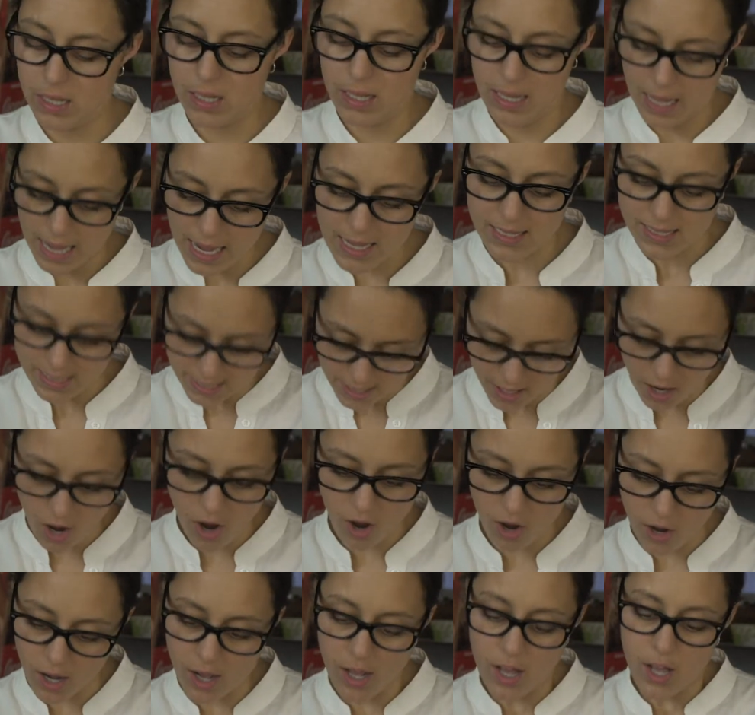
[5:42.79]
Yes, there
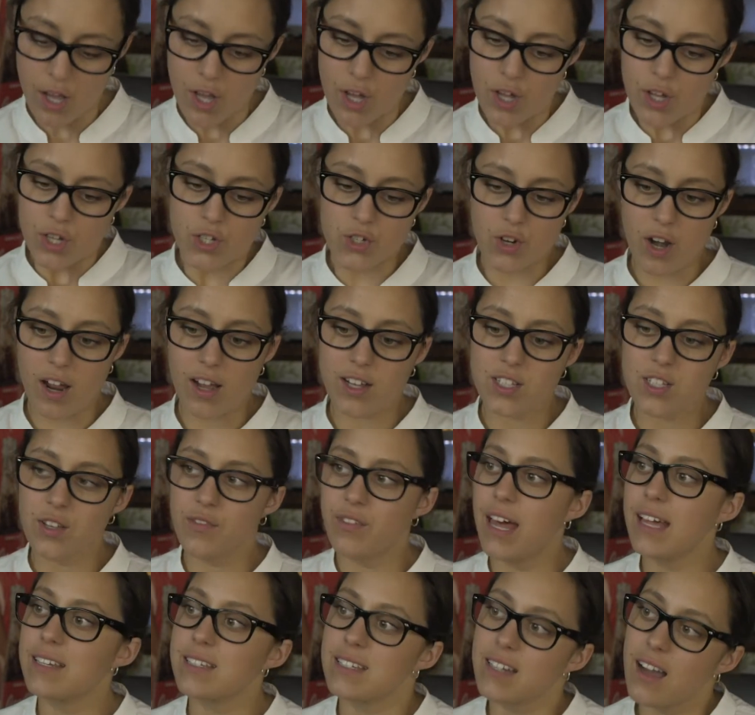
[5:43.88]
are drugs of
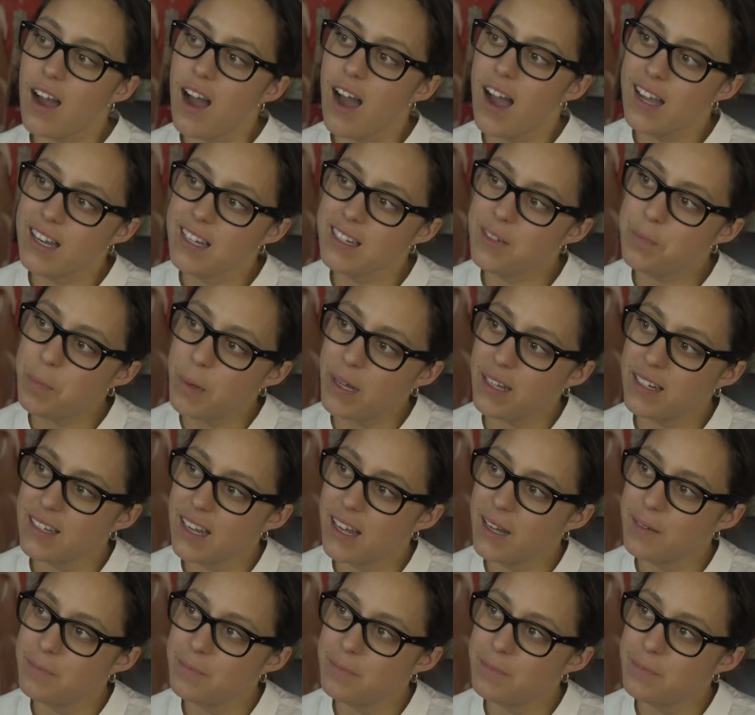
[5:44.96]
that kind, but